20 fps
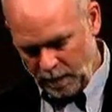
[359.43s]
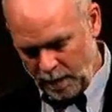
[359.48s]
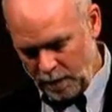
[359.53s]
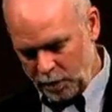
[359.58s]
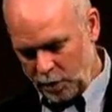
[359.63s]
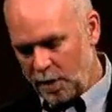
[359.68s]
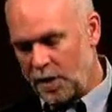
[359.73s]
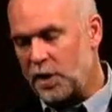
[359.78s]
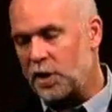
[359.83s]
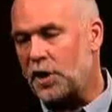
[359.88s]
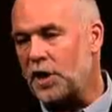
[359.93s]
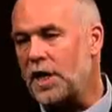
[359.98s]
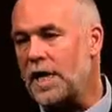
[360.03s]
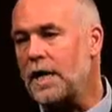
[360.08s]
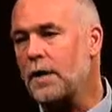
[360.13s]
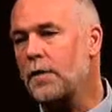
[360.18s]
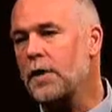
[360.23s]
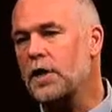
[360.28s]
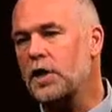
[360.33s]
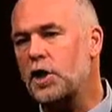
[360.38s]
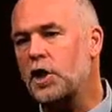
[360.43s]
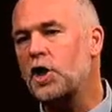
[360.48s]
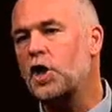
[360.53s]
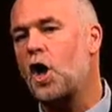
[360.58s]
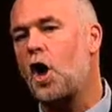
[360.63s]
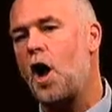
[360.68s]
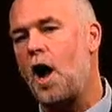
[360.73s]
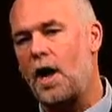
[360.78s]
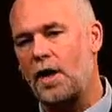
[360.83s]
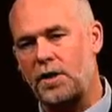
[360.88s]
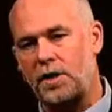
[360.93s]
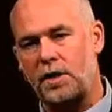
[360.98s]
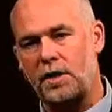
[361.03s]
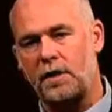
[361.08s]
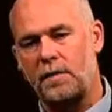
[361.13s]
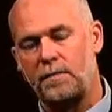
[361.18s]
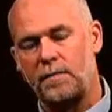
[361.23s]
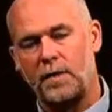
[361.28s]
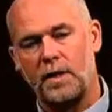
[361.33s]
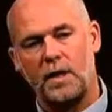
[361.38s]
So the secret sauce
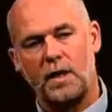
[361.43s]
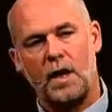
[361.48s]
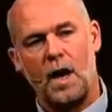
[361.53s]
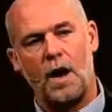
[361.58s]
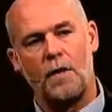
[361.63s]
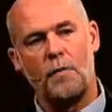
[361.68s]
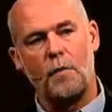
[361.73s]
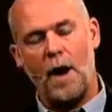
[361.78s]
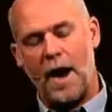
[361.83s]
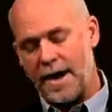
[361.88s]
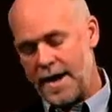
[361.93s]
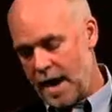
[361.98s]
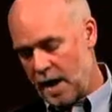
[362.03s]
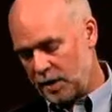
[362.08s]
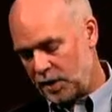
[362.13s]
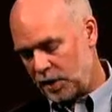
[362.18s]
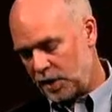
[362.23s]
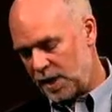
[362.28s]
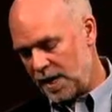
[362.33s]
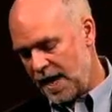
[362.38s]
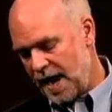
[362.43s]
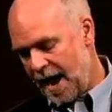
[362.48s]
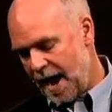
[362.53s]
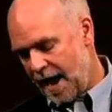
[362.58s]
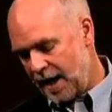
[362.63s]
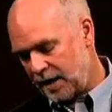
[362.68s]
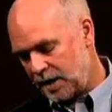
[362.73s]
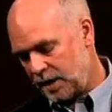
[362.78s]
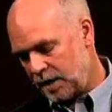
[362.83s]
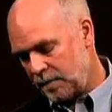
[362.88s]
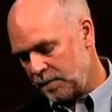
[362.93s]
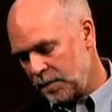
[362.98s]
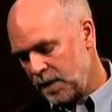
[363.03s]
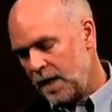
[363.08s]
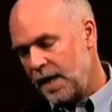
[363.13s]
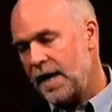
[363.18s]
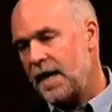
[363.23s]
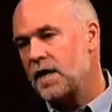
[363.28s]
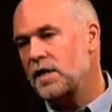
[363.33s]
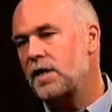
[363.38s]
of RightNow CX
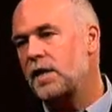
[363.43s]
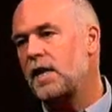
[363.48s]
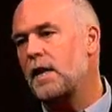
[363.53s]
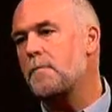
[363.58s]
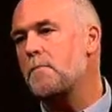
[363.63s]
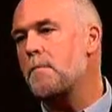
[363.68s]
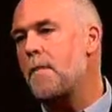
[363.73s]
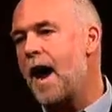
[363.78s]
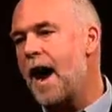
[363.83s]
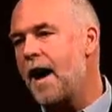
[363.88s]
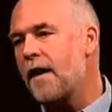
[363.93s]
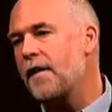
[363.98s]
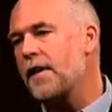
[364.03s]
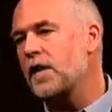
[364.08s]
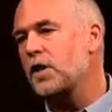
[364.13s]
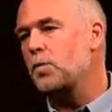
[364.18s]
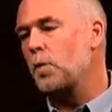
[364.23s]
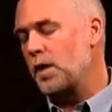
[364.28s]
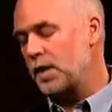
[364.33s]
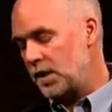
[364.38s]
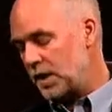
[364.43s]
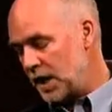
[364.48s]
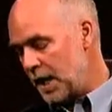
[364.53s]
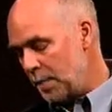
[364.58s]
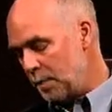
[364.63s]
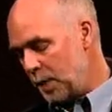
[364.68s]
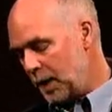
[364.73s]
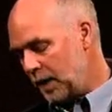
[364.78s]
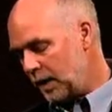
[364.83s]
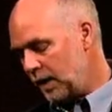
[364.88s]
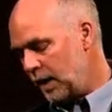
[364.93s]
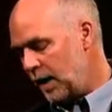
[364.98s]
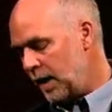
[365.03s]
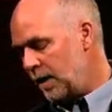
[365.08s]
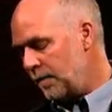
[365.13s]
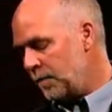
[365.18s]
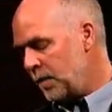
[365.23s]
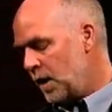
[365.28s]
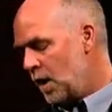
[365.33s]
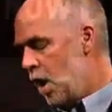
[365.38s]
is that it marries what
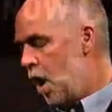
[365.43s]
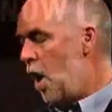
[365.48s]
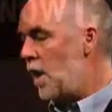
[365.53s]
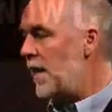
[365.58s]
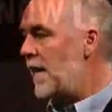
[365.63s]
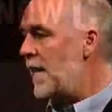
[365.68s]
typically are